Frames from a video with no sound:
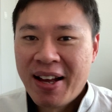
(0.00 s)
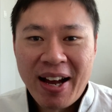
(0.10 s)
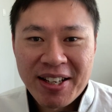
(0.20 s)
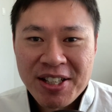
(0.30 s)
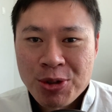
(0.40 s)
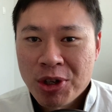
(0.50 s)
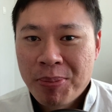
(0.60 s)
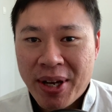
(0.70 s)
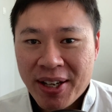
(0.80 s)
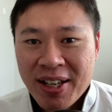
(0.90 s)
Hi guys, welcome
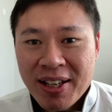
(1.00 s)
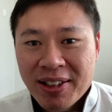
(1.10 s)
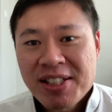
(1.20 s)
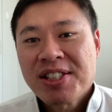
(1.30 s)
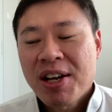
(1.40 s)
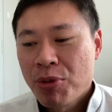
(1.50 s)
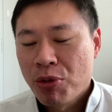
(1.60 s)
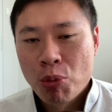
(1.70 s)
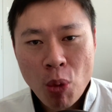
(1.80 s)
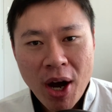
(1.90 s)
back. Let's start with
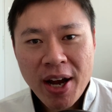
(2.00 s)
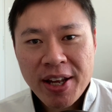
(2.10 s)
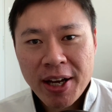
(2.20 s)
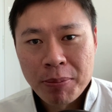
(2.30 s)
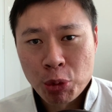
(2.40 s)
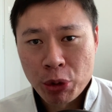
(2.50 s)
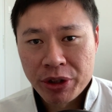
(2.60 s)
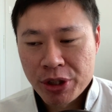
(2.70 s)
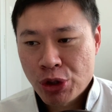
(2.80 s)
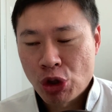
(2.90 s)
why I'm doing
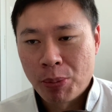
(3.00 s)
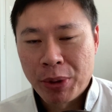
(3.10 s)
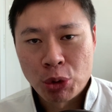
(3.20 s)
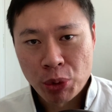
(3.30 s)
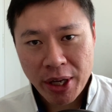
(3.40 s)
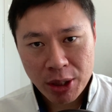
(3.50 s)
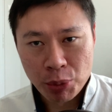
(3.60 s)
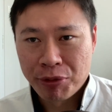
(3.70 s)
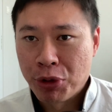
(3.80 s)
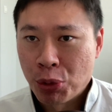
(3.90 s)
this topic together
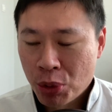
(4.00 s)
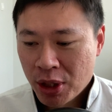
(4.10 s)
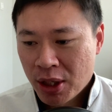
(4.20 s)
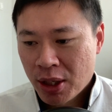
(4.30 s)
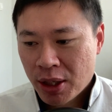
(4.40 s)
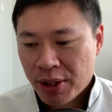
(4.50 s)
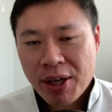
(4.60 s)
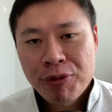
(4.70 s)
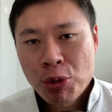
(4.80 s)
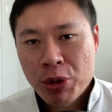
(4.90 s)
with you. There are a
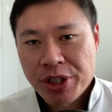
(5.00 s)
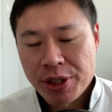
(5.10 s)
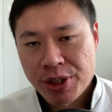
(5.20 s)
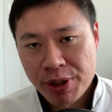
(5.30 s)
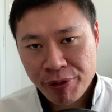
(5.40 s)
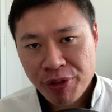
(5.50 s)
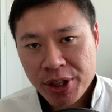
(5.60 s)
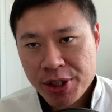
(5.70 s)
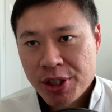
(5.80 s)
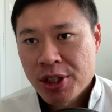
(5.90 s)
few reasons. The
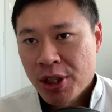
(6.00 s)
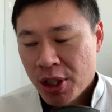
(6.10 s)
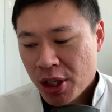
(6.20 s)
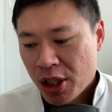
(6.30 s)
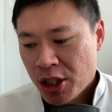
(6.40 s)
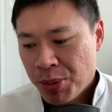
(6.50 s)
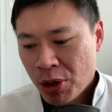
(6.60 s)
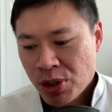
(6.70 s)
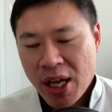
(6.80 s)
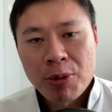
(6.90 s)
first is
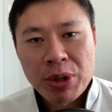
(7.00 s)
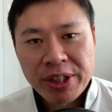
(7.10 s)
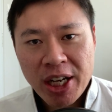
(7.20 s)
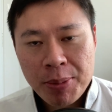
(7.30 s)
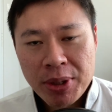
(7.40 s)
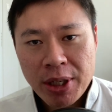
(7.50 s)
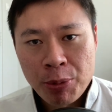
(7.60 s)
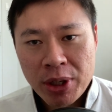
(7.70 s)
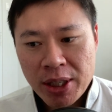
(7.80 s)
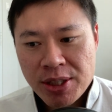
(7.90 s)
because at retirement I
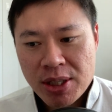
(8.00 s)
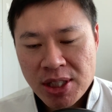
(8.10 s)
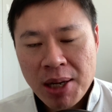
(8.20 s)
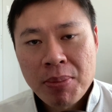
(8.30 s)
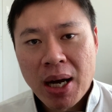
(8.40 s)
realized some